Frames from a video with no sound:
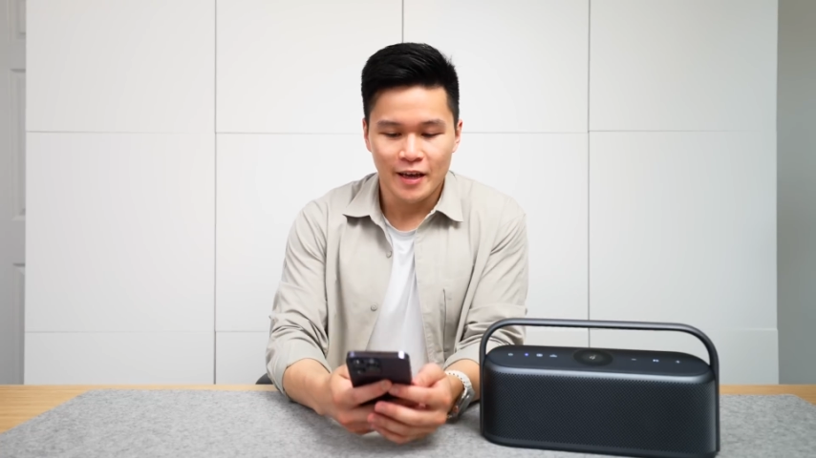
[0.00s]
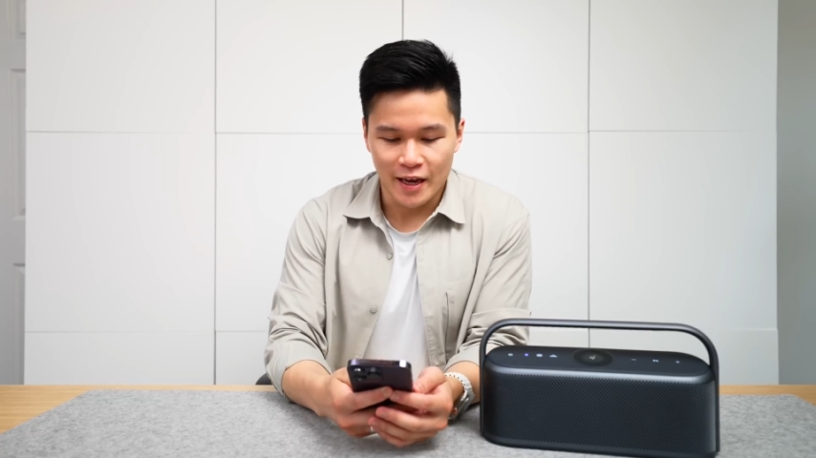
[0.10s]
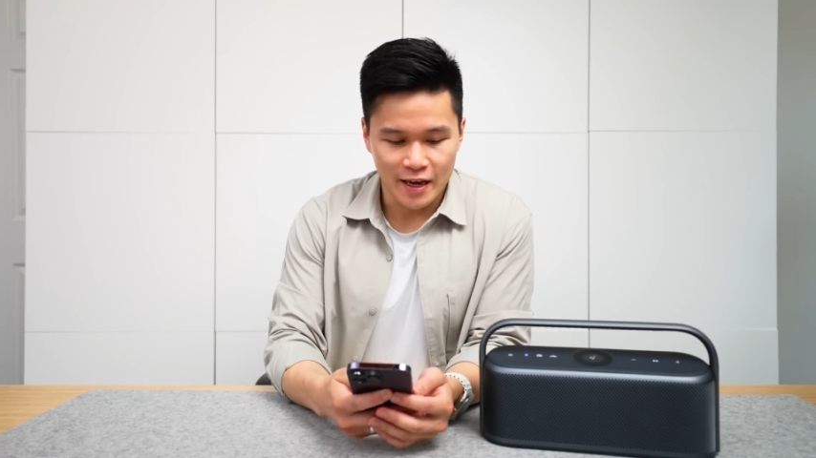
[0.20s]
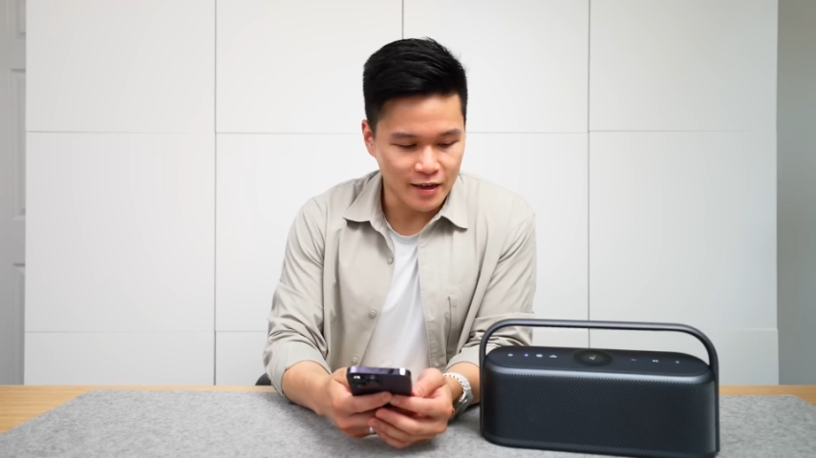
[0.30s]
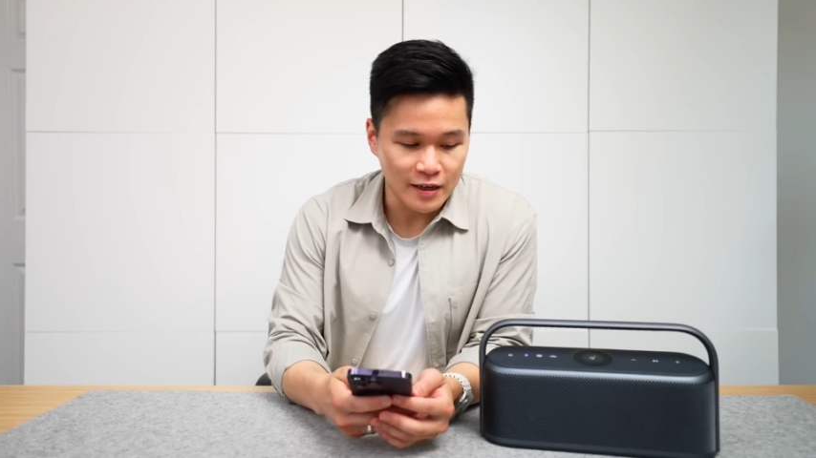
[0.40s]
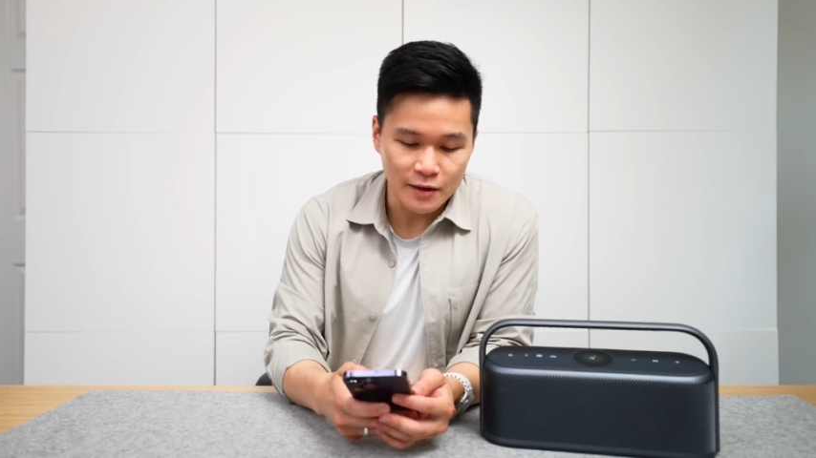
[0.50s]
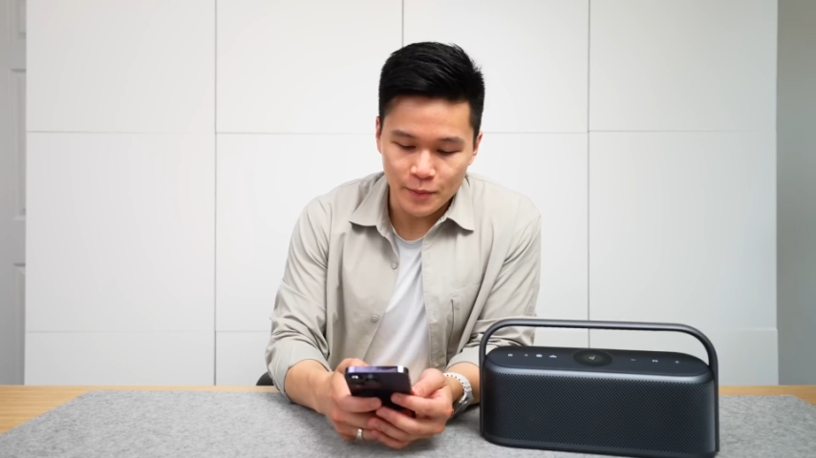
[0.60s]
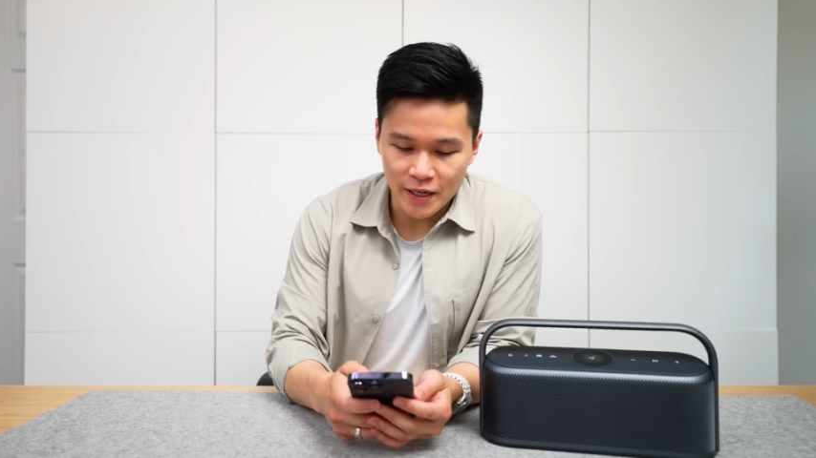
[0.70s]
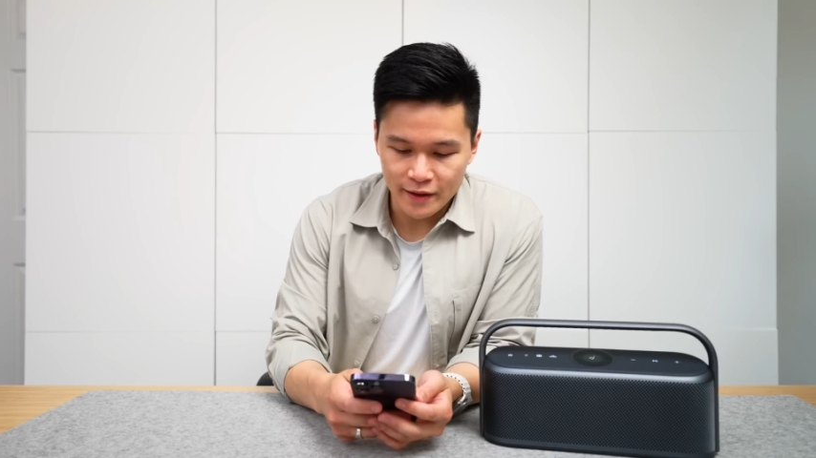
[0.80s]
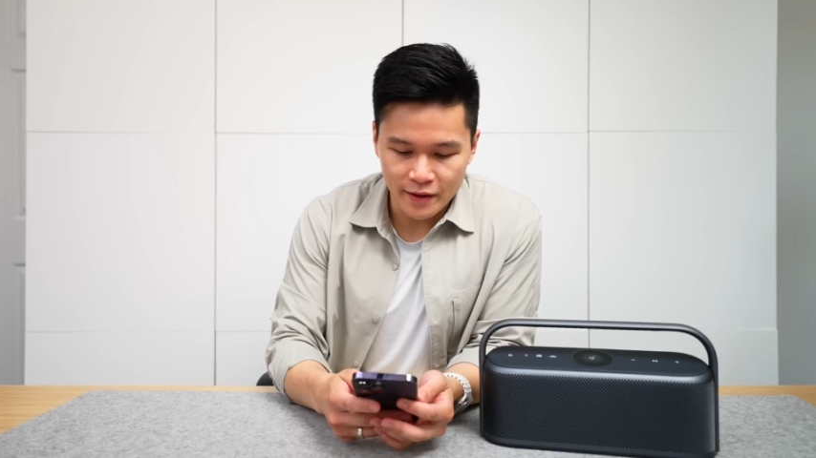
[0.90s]
And it
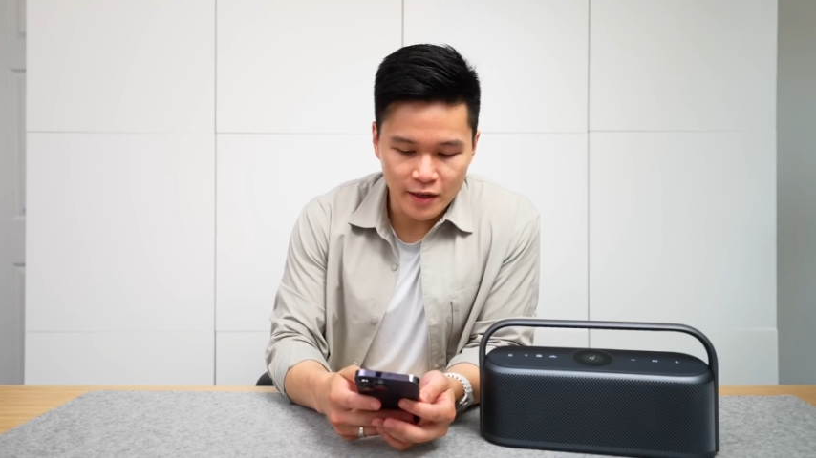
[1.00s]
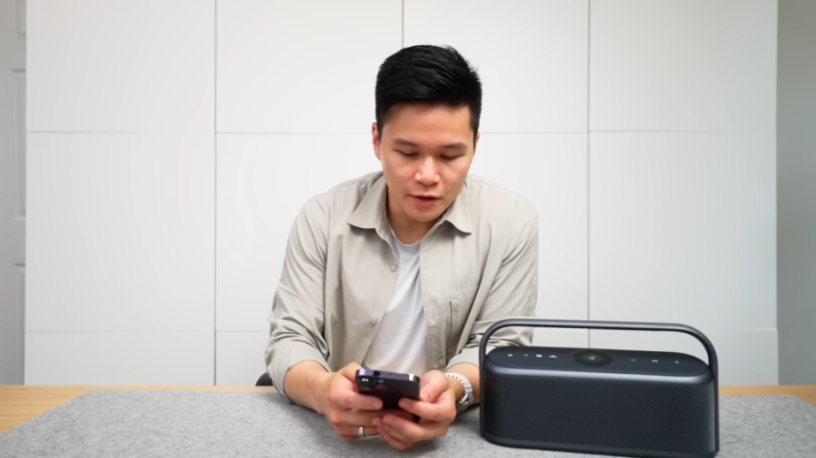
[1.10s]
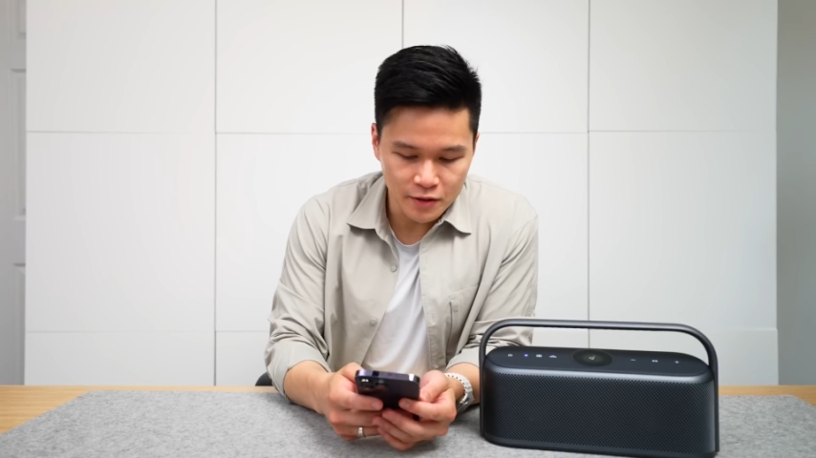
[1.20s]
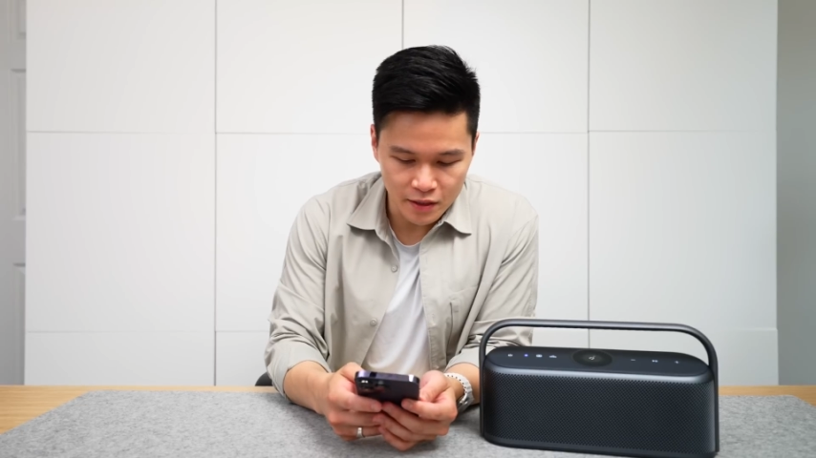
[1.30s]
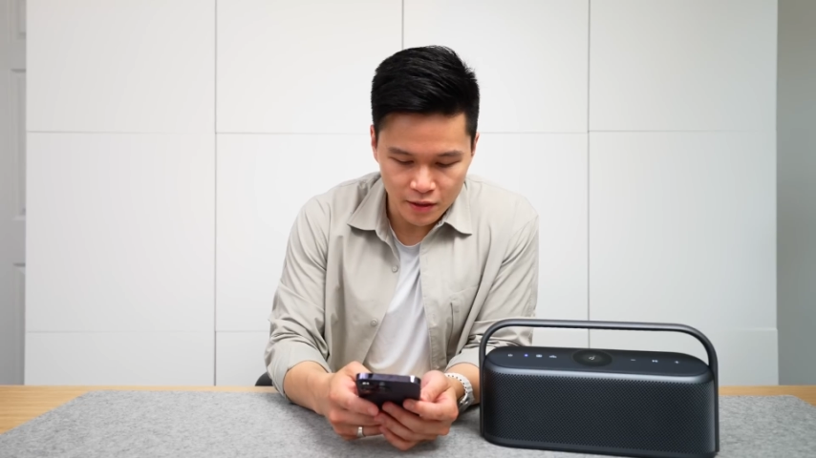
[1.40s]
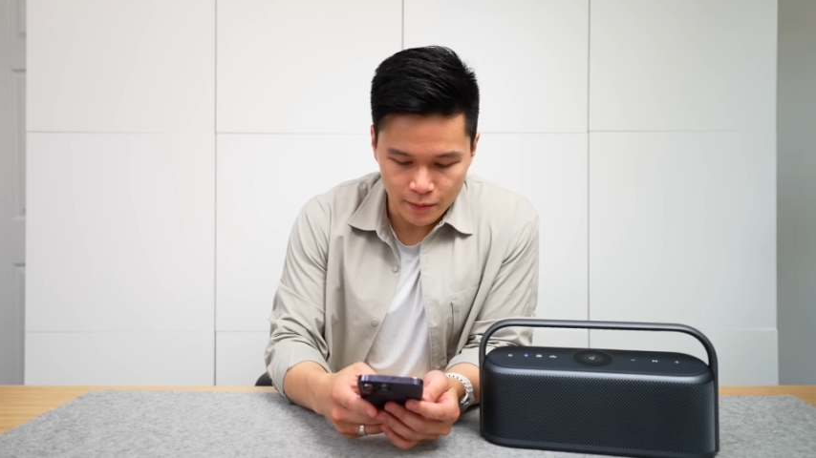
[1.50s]
immediately goes into